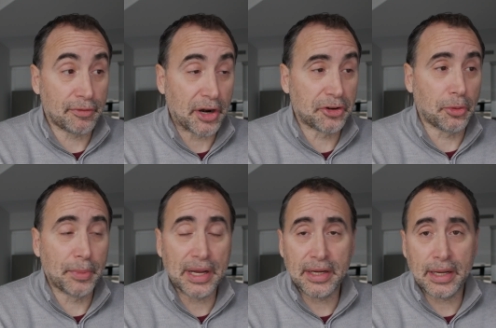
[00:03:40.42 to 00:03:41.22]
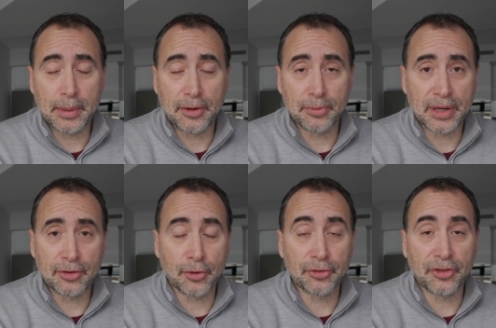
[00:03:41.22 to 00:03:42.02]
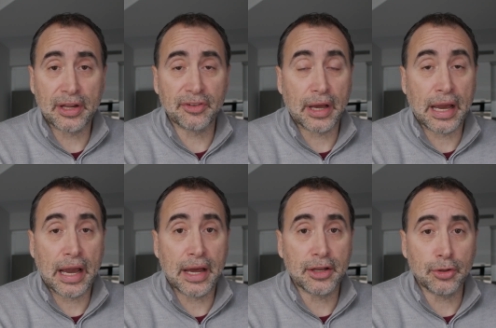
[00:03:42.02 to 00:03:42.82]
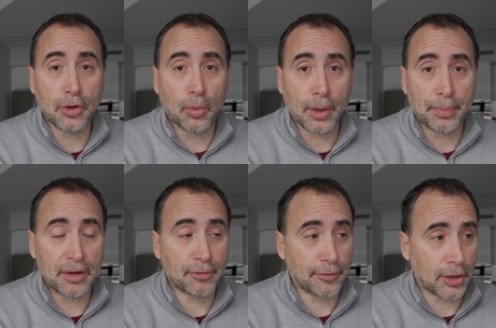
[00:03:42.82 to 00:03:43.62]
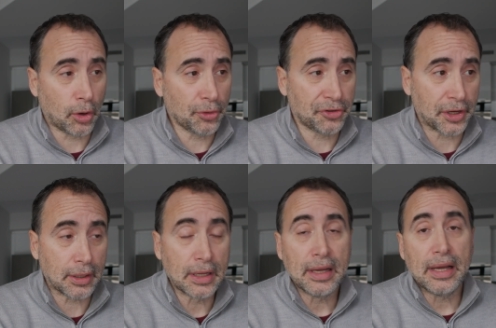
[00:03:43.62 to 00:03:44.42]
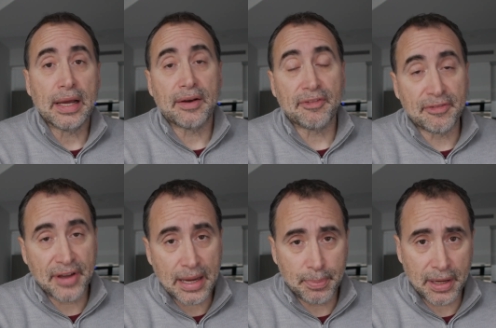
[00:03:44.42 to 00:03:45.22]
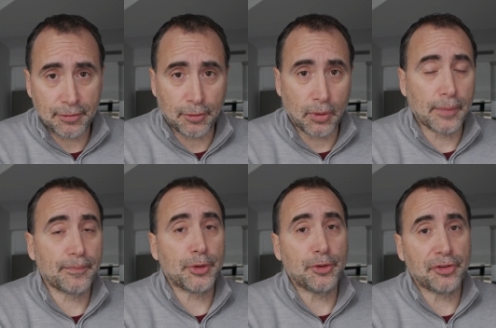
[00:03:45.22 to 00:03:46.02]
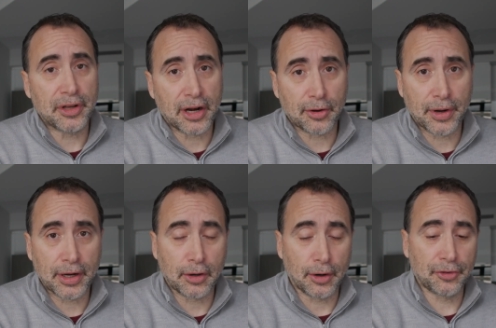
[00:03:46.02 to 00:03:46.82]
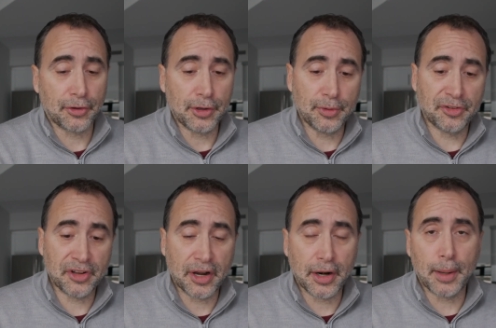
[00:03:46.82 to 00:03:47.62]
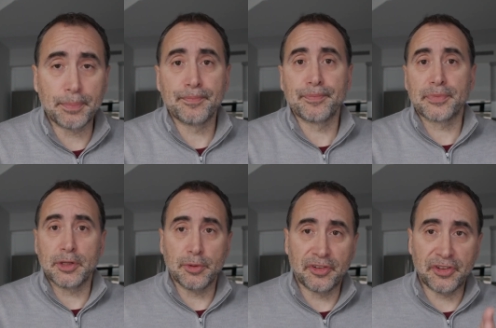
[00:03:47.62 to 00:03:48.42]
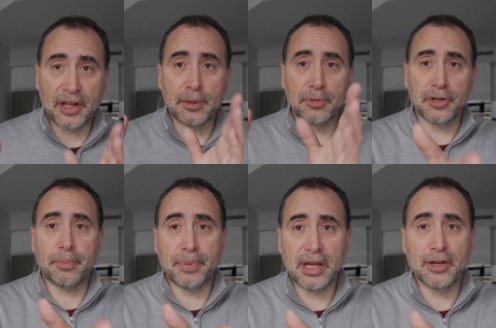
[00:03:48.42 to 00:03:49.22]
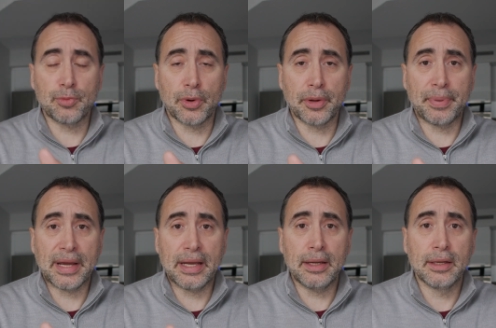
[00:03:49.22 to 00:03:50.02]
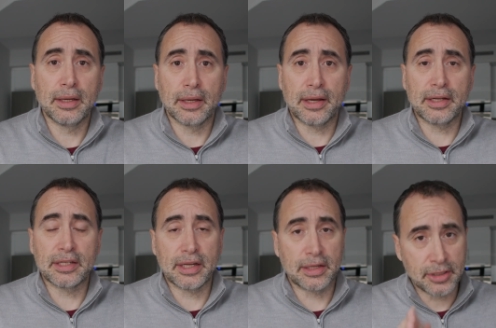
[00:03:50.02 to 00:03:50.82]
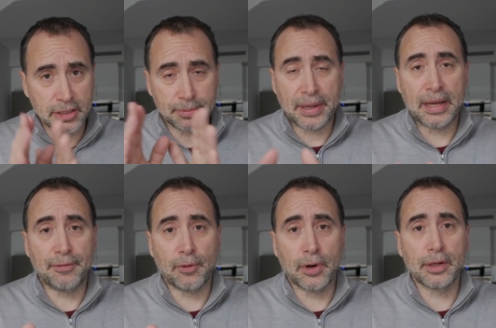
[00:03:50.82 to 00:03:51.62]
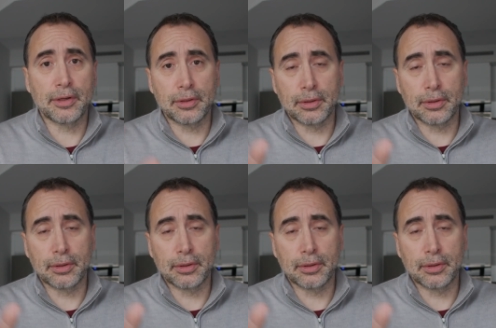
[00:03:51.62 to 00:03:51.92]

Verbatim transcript: their domain name that makes no sense and you don't want to pay for their hosting they pay for it using their credit card so you would set it up you would send them to the page where to pay and you say just pay for it